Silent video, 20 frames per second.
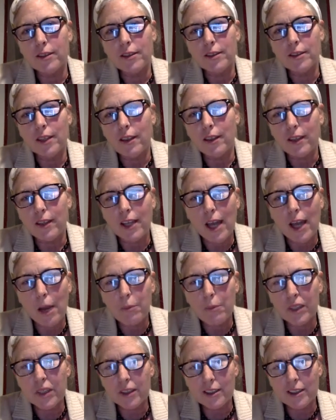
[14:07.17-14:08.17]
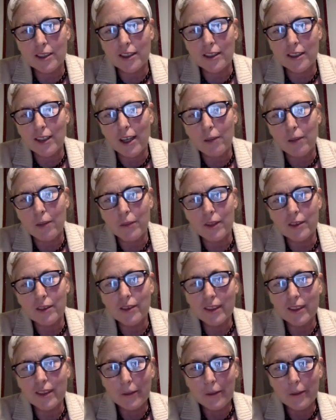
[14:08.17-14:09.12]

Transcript: and nothing happens to them, and